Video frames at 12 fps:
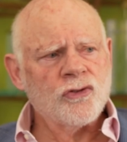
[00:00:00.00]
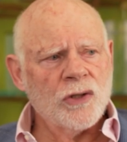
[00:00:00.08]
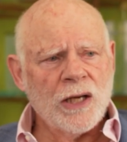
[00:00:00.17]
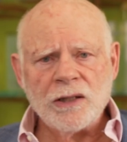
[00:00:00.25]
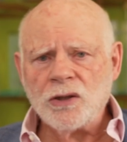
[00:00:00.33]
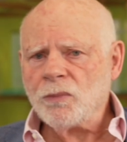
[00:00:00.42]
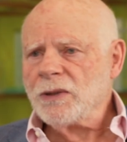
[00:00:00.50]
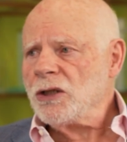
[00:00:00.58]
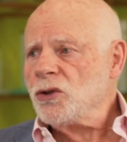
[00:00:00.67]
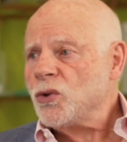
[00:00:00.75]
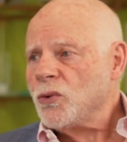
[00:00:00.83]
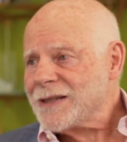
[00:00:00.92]
nobody
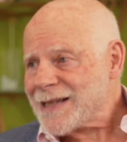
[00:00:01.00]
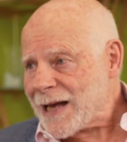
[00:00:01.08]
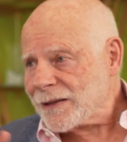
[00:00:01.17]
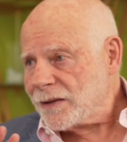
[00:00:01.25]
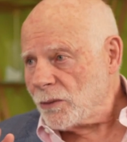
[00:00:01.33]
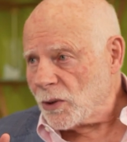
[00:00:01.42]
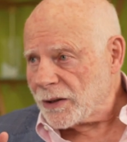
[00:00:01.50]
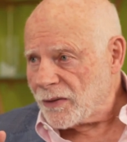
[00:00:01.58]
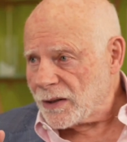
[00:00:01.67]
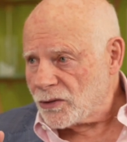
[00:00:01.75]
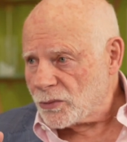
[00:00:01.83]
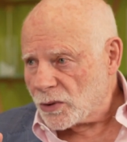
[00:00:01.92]
knew exactly what
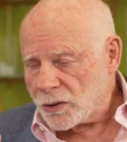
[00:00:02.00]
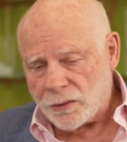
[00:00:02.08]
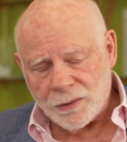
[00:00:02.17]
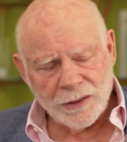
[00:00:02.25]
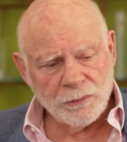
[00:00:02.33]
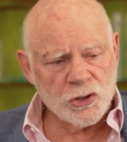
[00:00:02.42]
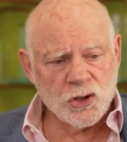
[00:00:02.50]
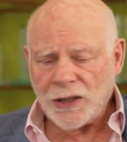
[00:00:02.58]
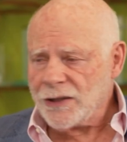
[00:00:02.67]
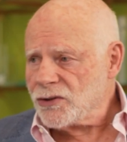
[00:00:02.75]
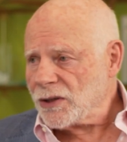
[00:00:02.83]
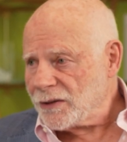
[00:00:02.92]
things were going to, they were
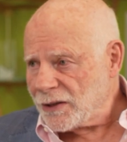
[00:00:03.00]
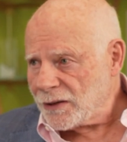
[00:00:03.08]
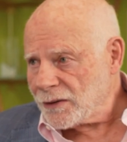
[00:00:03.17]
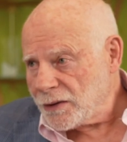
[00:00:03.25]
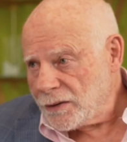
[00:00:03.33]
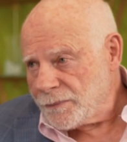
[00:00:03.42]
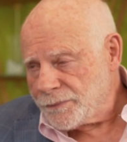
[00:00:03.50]
changing daily.